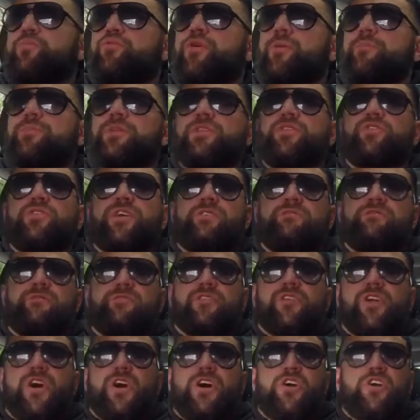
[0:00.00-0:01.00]
probably looking
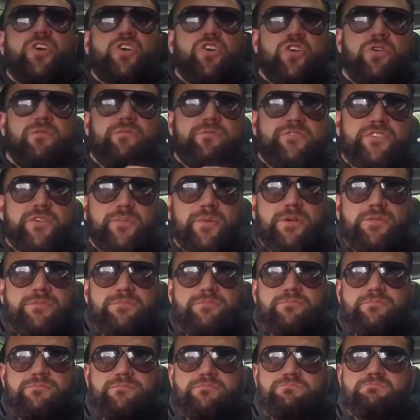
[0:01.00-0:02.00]
for a comfortable,
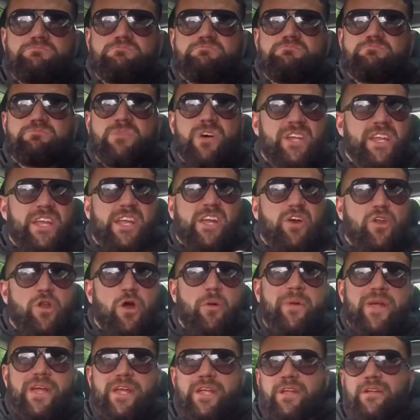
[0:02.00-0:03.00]
an
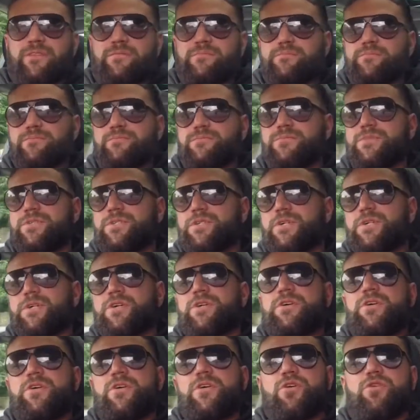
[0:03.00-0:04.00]
economic,
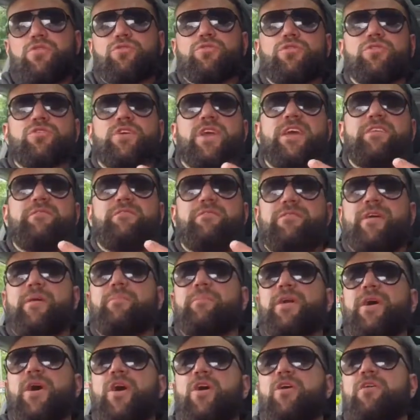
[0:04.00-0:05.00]
good looking
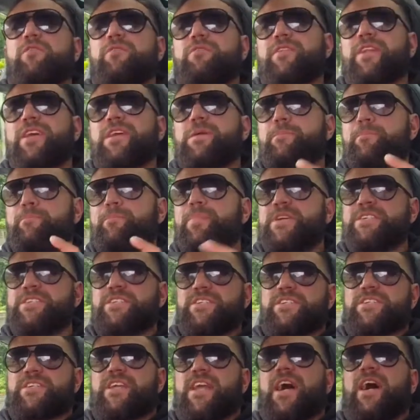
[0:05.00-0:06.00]
family or fleet
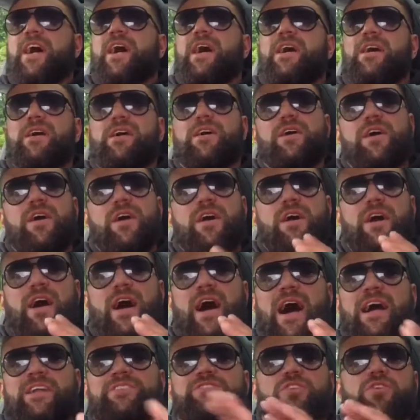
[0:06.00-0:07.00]
business car
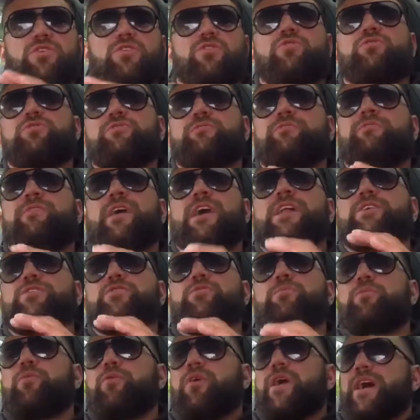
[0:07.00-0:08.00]
at a good
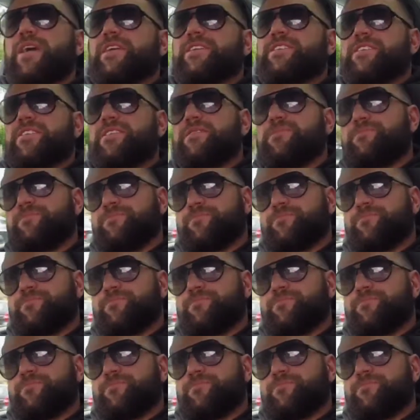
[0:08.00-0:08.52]
value price.